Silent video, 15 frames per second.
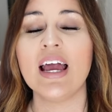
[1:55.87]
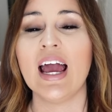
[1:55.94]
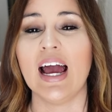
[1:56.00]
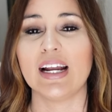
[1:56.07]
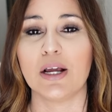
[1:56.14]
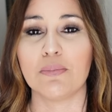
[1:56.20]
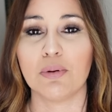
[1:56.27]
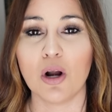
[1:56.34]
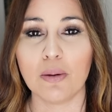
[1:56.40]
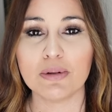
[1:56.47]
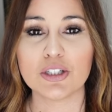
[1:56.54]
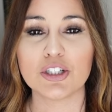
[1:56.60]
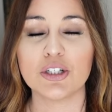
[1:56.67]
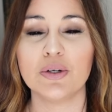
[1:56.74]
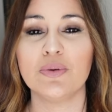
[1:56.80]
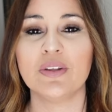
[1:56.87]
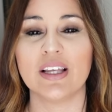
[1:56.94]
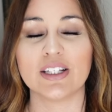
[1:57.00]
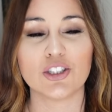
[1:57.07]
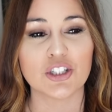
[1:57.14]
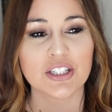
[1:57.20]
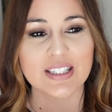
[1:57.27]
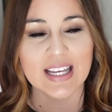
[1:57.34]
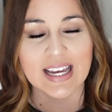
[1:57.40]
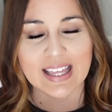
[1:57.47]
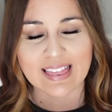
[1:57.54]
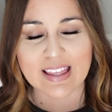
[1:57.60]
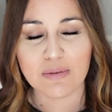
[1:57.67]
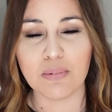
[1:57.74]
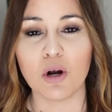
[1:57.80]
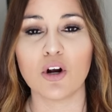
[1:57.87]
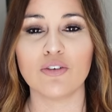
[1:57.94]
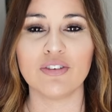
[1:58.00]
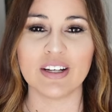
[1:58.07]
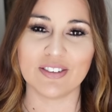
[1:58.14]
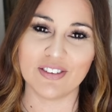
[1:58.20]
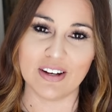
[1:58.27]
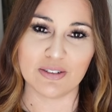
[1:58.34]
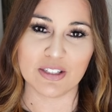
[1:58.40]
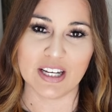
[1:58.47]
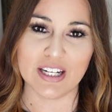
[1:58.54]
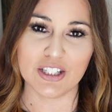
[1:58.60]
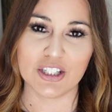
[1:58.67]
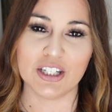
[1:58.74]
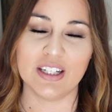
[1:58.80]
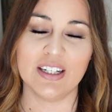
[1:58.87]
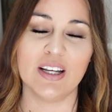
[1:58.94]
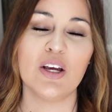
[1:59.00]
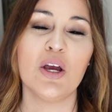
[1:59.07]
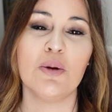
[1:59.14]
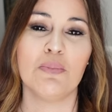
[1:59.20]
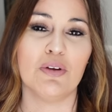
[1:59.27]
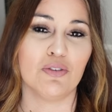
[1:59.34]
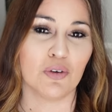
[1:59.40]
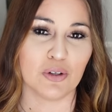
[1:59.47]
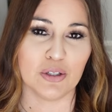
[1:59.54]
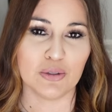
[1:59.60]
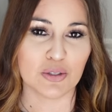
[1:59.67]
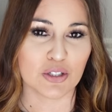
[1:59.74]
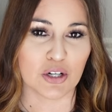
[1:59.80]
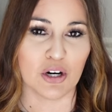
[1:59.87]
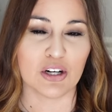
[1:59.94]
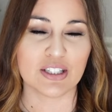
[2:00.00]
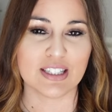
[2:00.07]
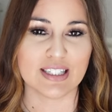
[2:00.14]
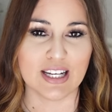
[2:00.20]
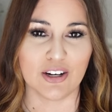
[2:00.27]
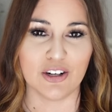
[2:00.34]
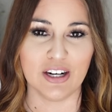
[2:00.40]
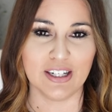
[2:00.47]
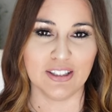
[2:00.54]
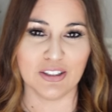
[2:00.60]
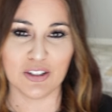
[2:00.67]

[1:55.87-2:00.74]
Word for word: And I promise you, that's just like the perfect foundation before you start decorating